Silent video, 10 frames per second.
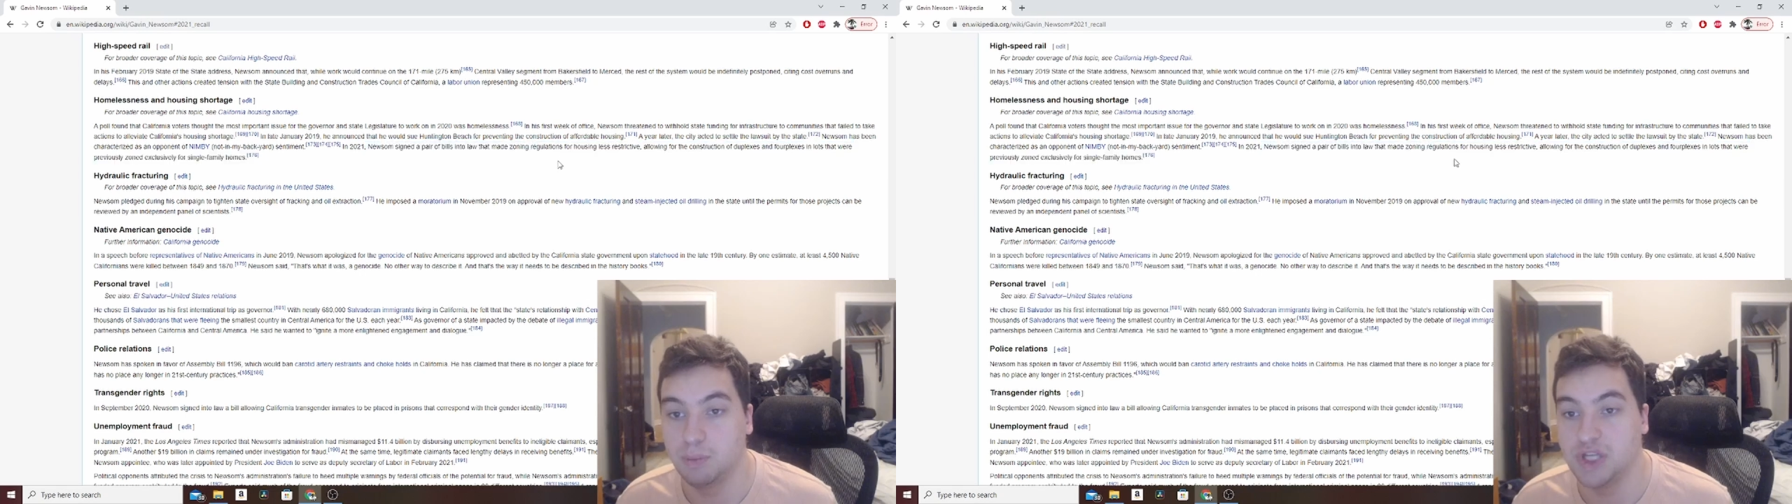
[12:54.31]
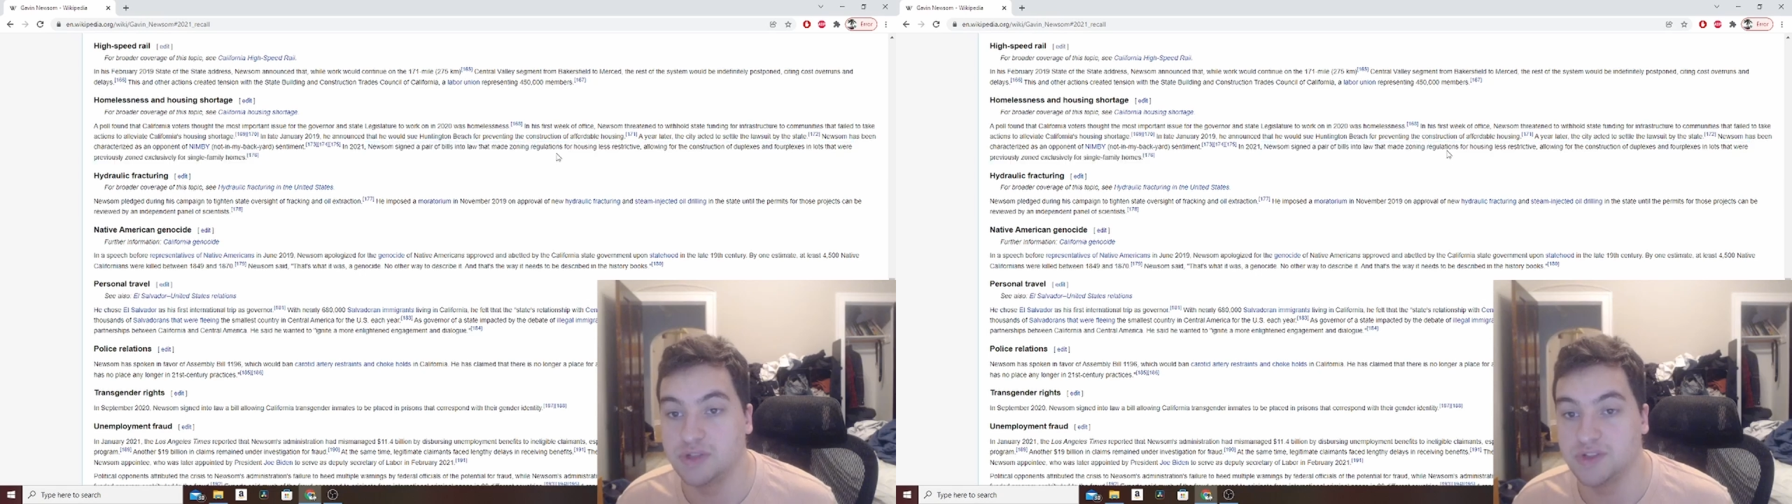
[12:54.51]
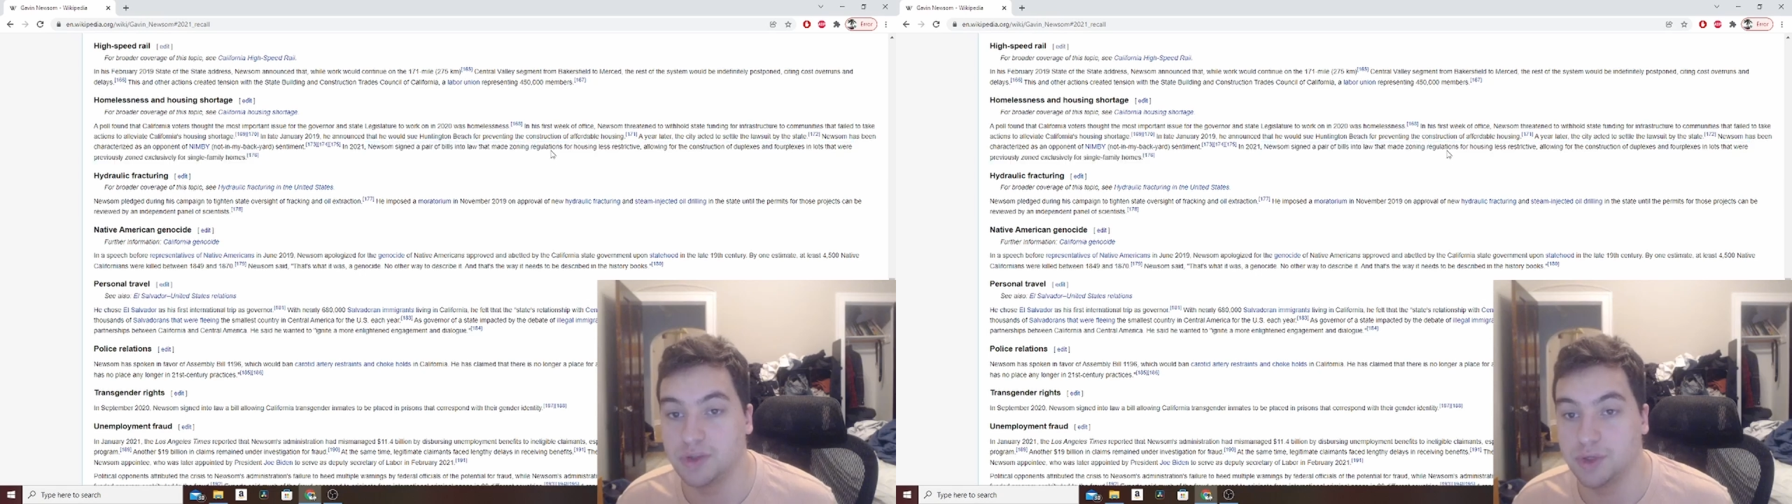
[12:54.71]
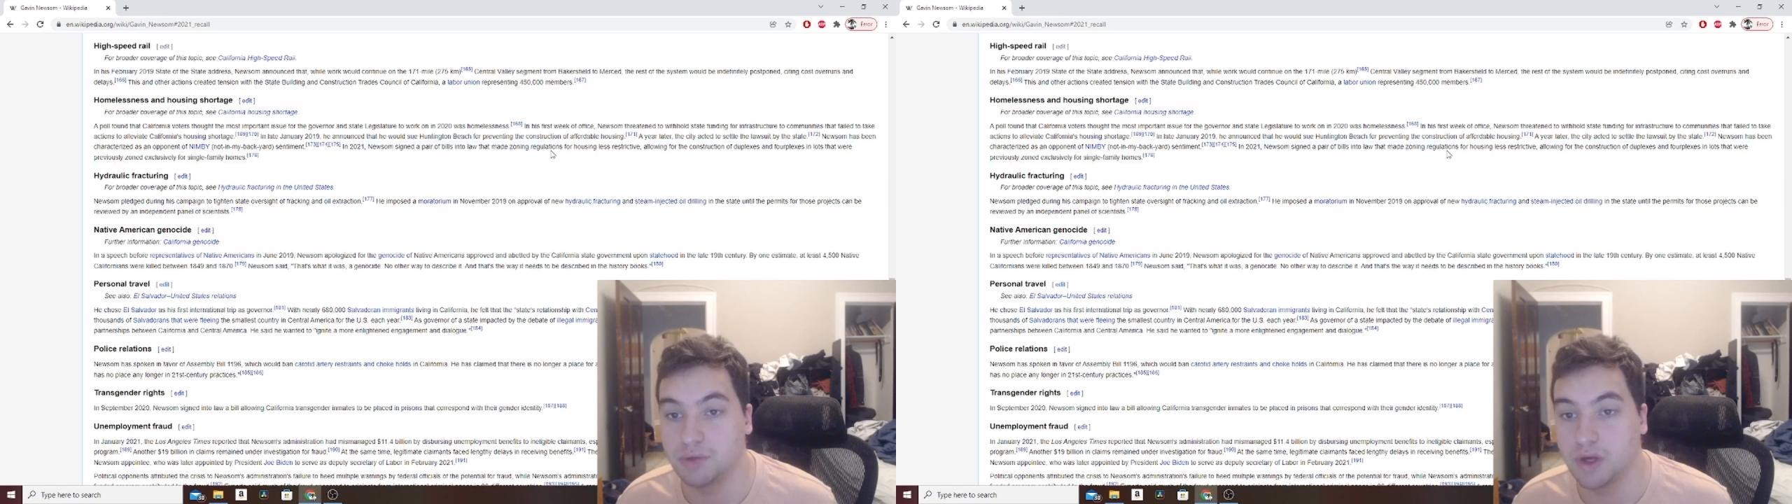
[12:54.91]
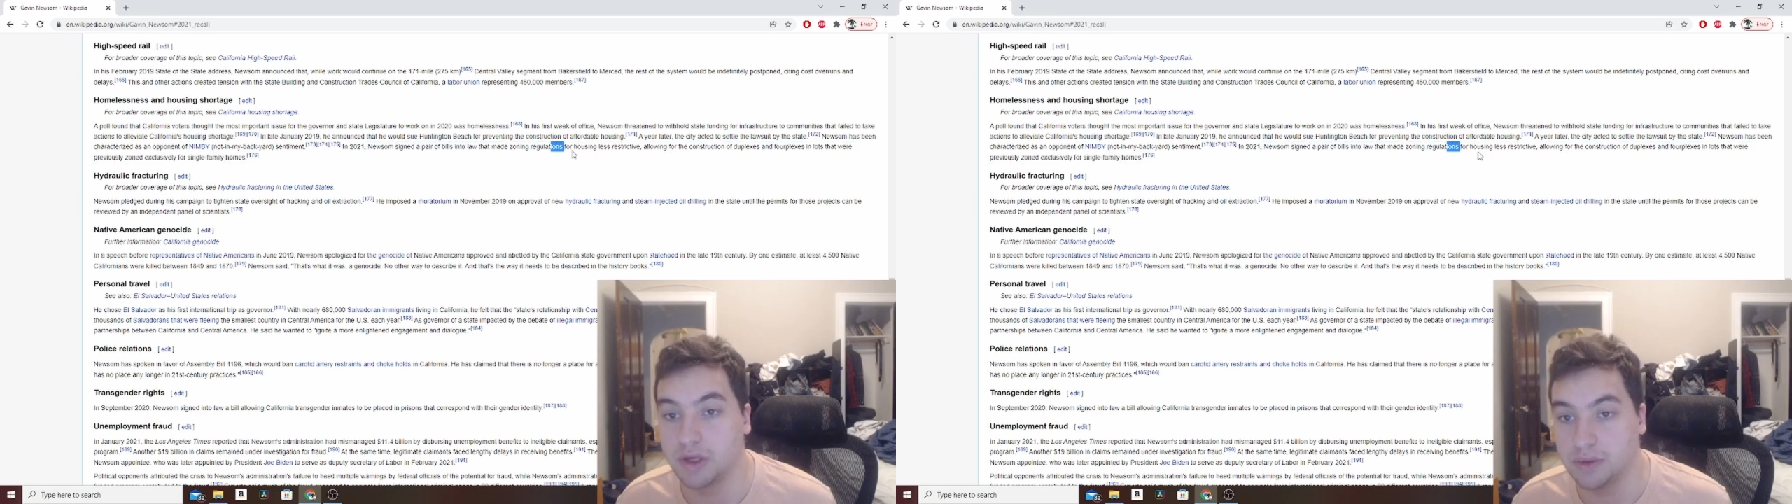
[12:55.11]
Made
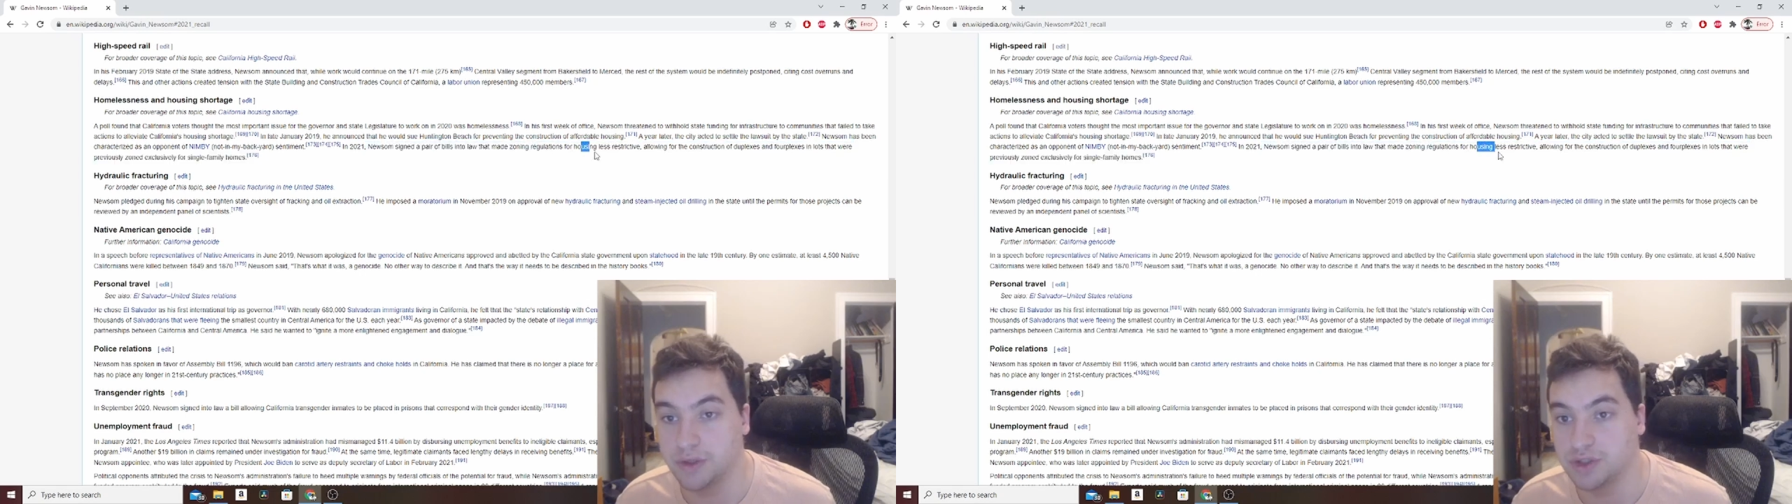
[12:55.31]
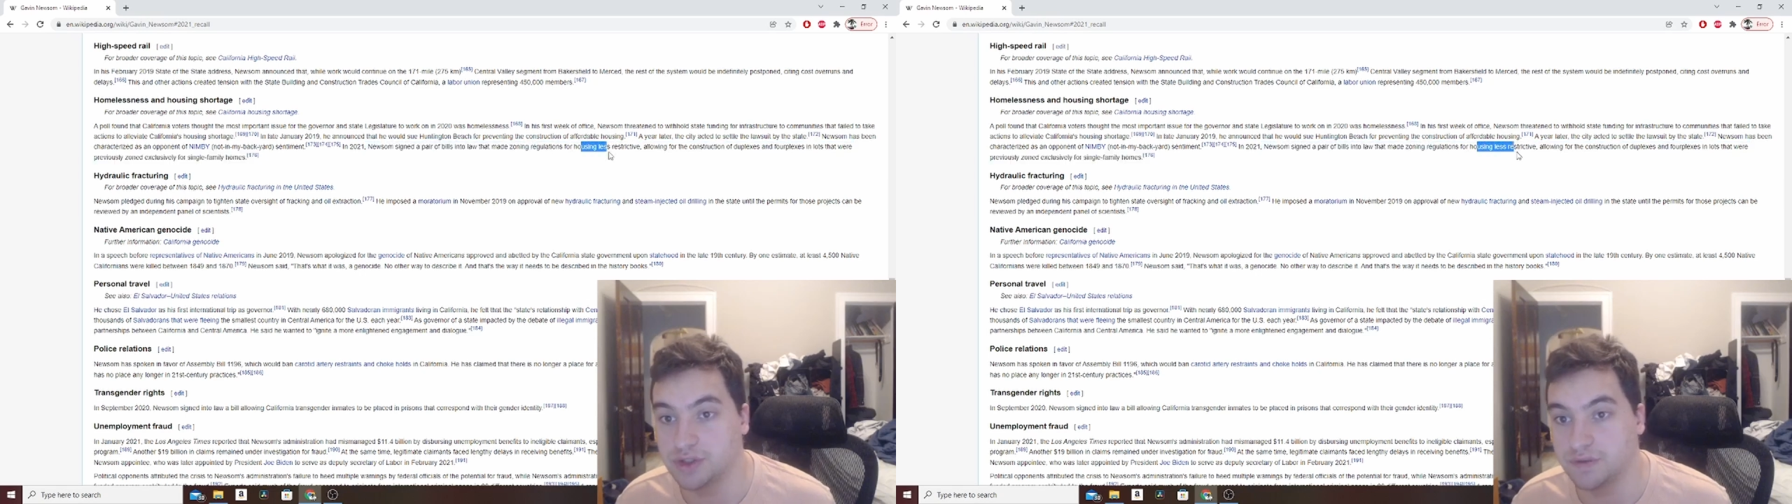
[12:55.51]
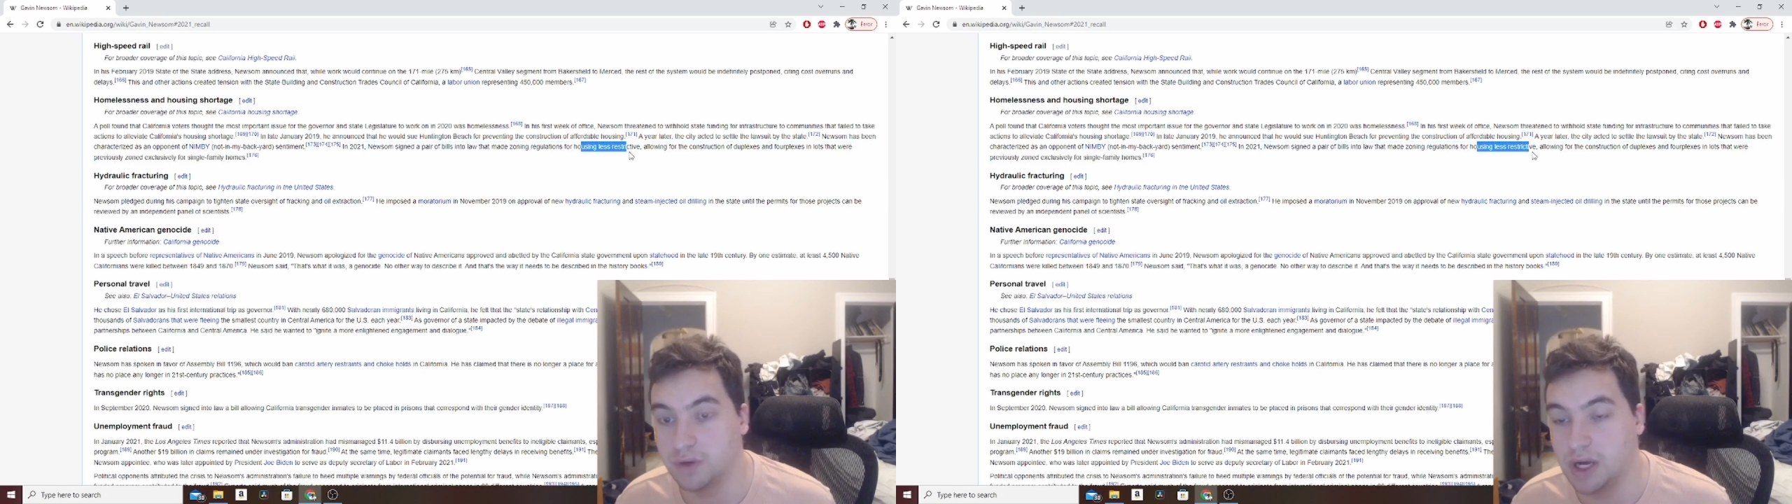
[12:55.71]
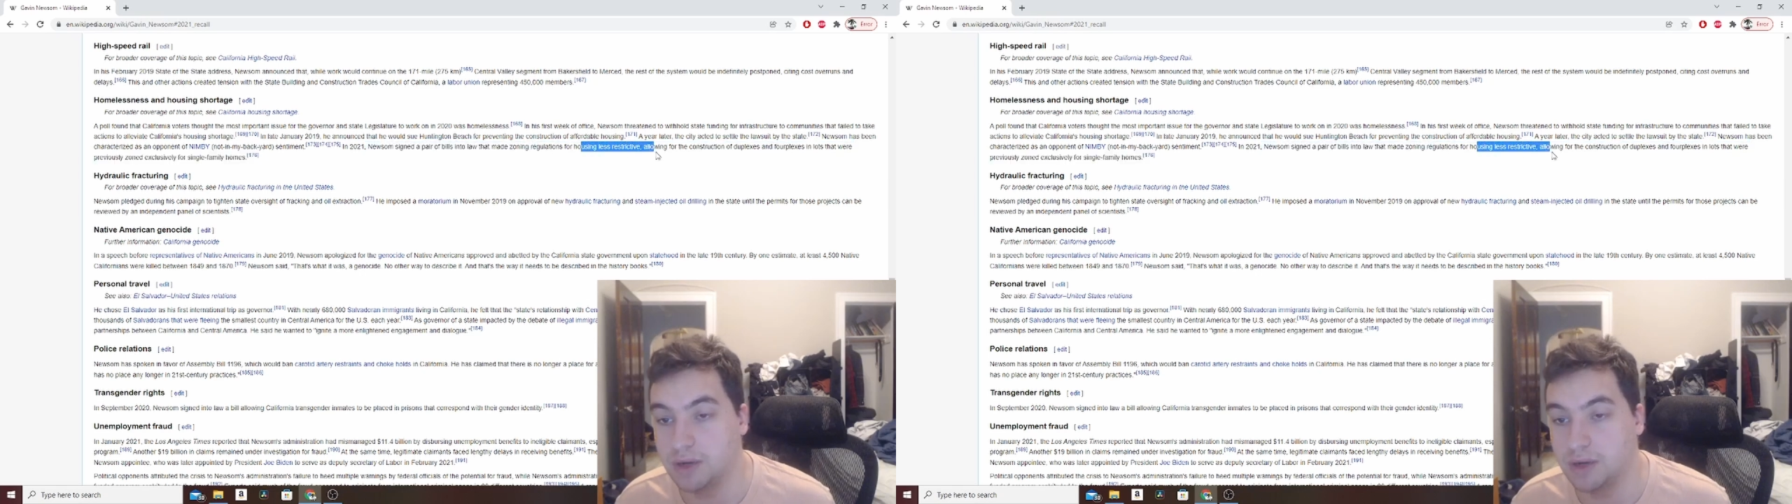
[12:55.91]
zoning regulations for